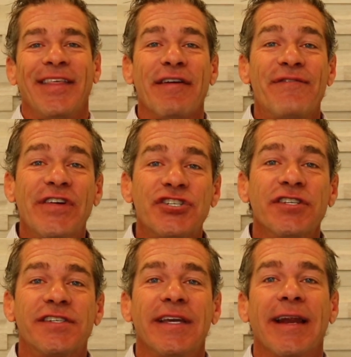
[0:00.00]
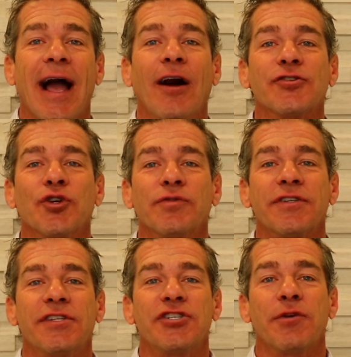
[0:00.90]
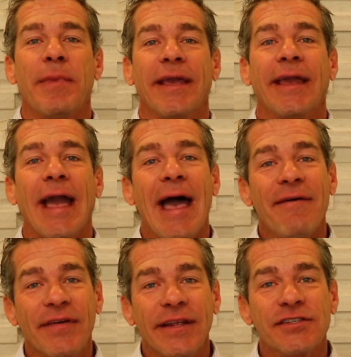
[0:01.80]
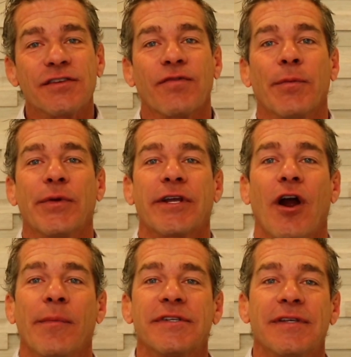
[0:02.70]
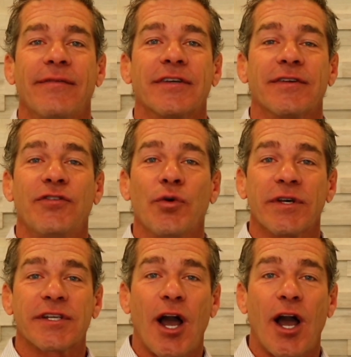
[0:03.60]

The efficiency in household decision-making evidence from the retirement savings of U.S.